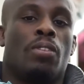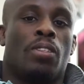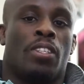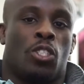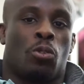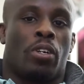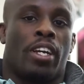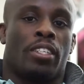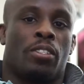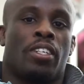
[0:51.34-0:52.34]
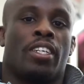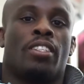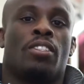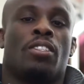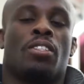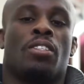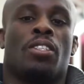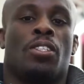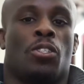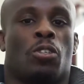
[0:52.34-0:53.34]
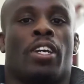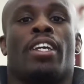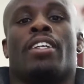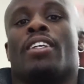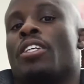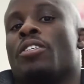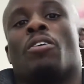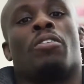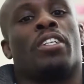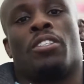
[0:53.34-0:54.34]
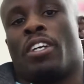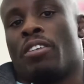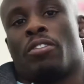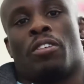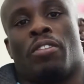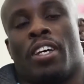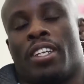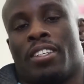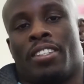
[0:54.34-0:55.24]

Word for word: The short answer is, you train like you're already training for a fight.